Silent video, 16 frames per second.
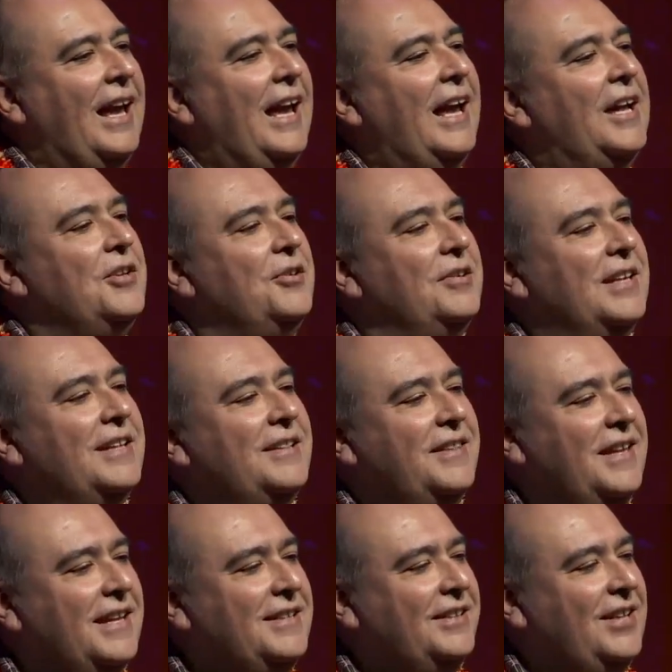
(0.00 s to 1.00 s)
and
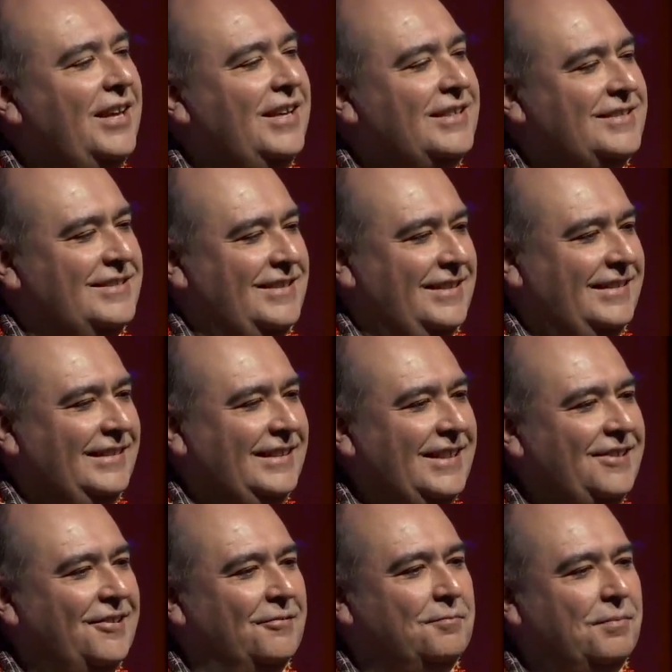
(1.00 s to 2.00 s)
it then takes,
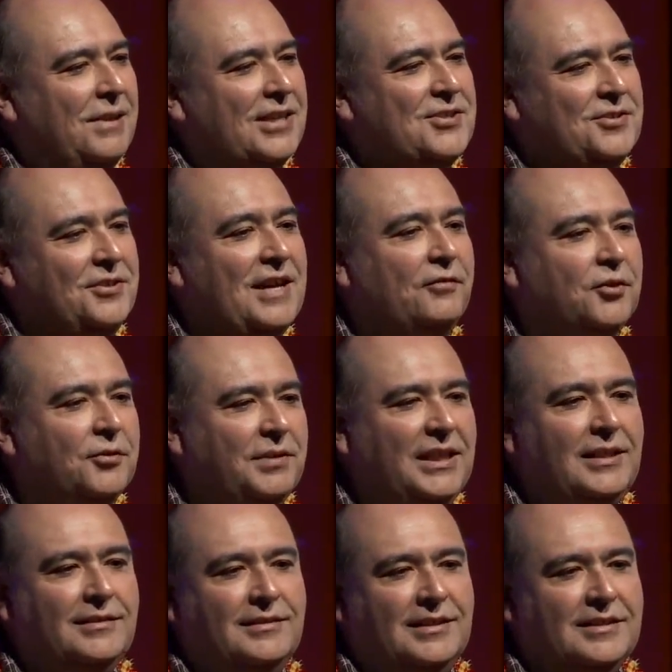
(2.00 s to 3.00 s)
plus you have to
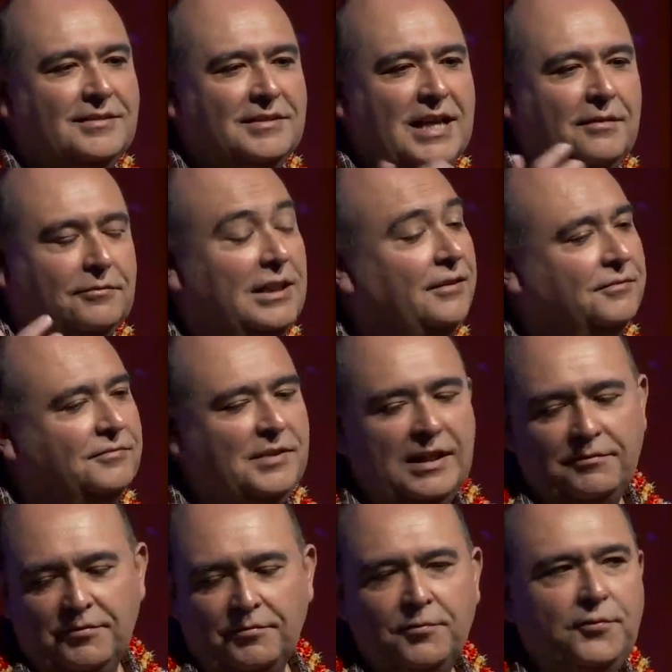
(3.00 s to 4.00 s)
eat and have, you
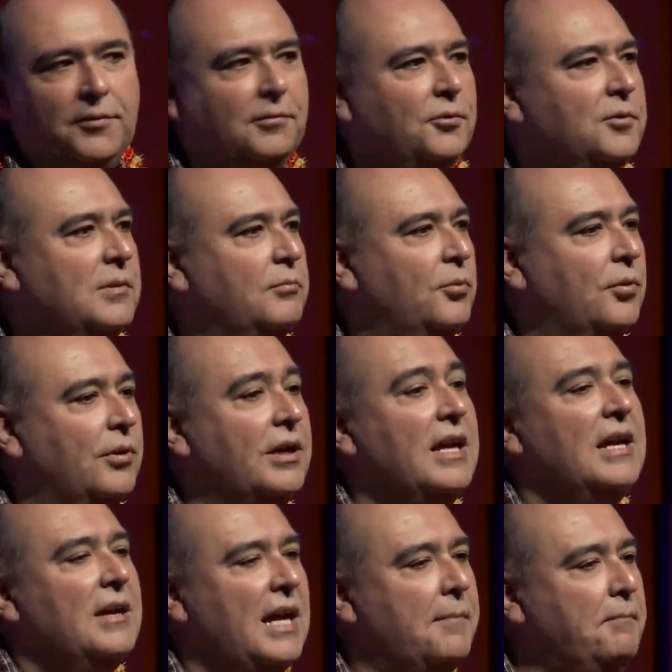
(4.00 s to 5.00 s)
have room and board
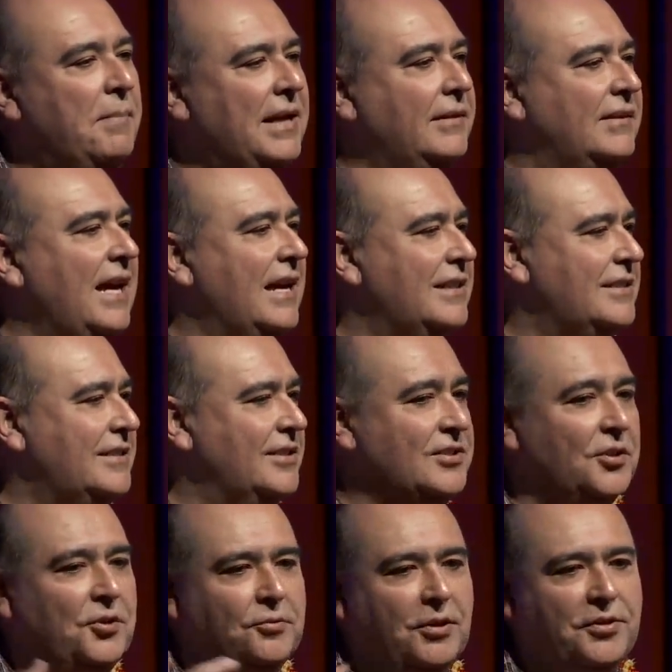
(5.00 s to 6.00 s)
and pay
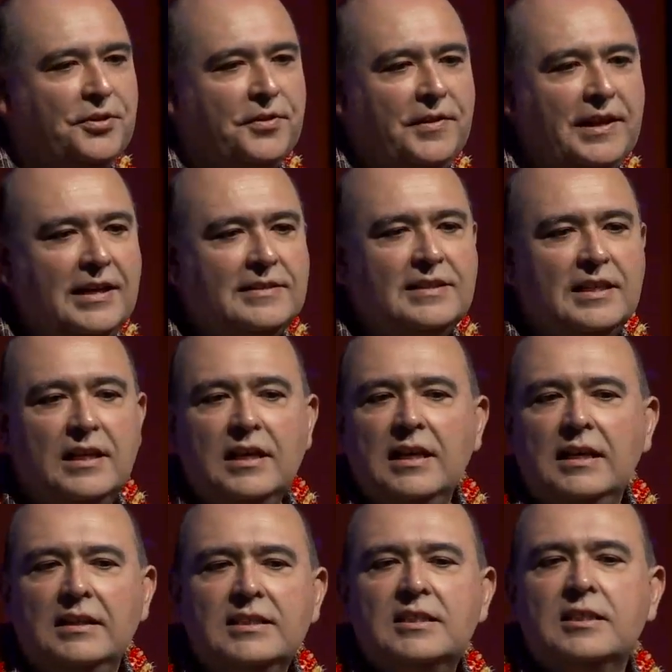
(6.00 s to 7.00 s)
taxes and do other things,
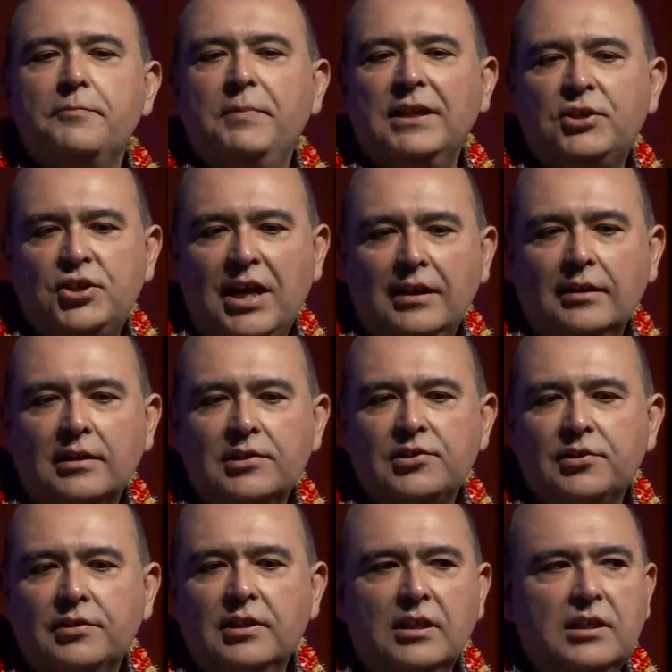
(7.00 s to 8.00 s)
this is a big
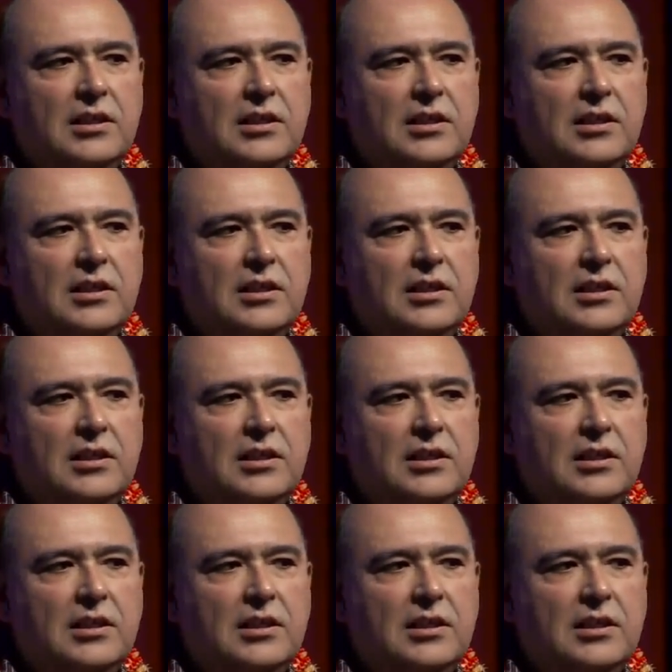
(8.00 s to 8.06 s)
challenge.